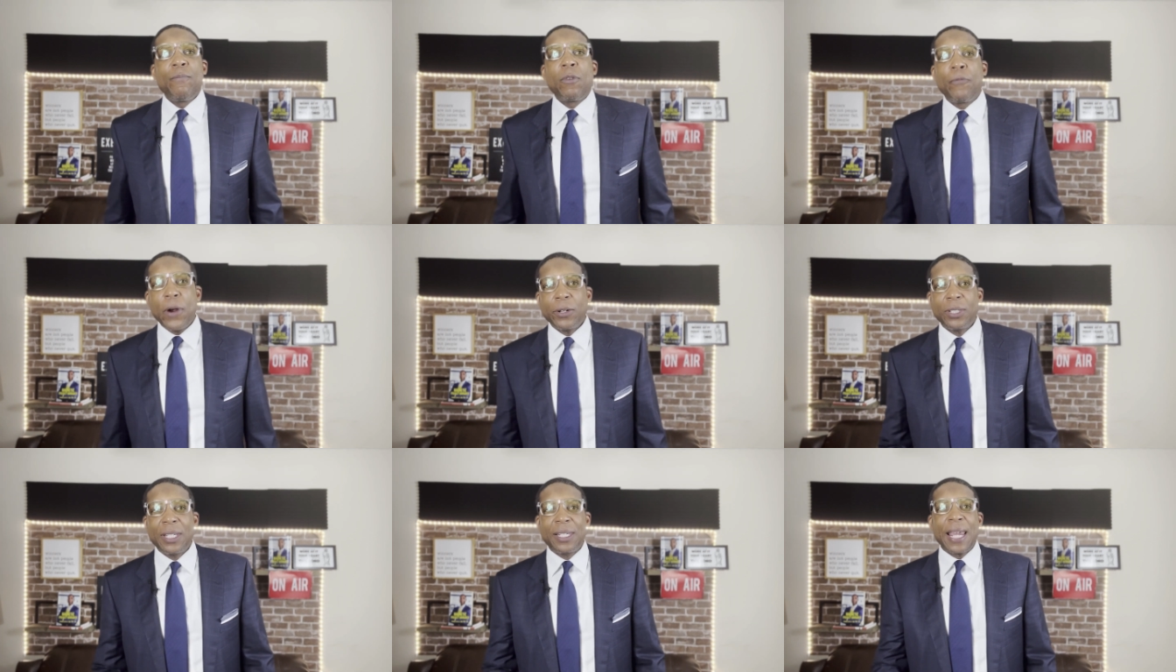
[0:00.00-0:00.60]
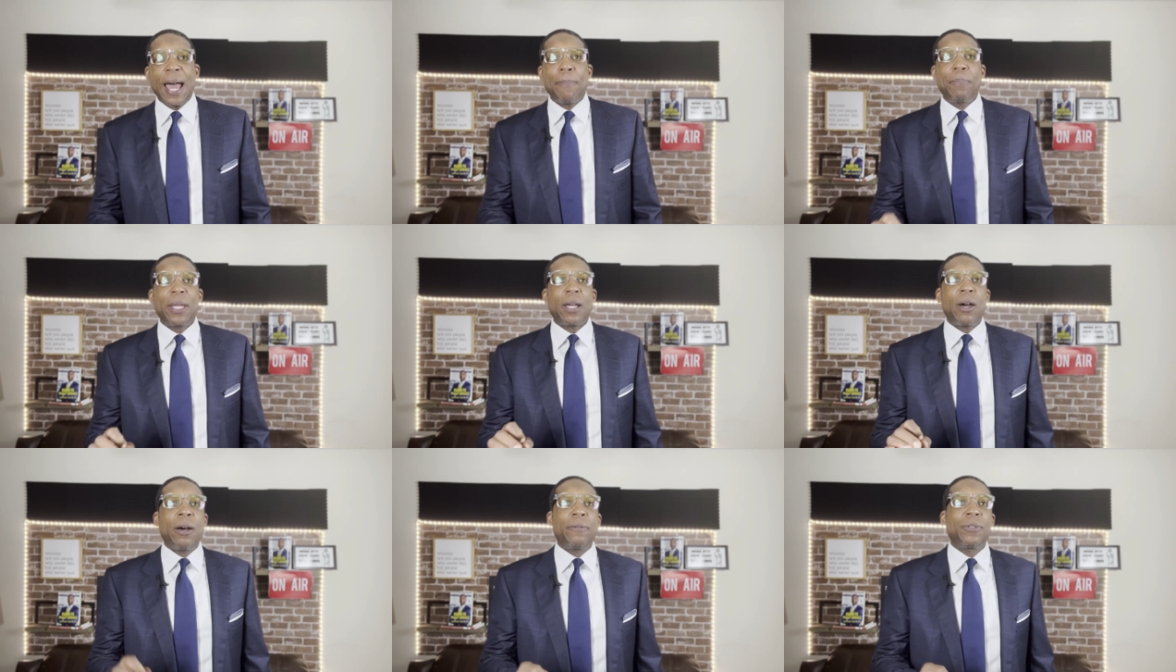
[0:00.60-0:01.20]
First
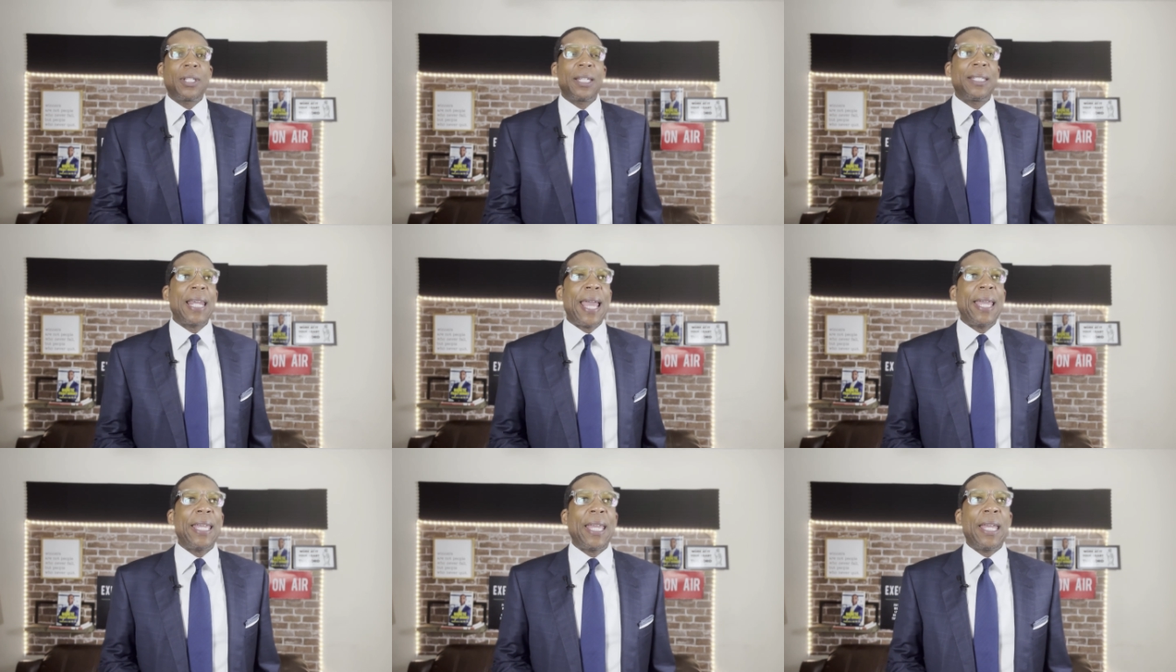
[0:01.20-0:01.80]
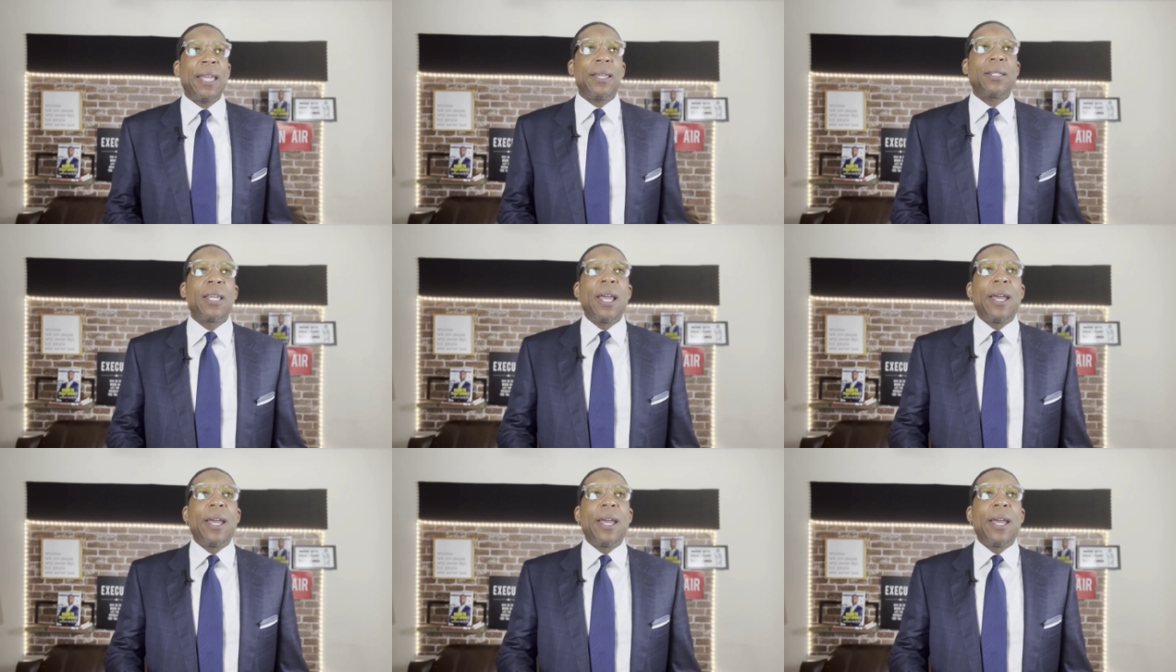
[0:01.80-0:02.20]
topic of today is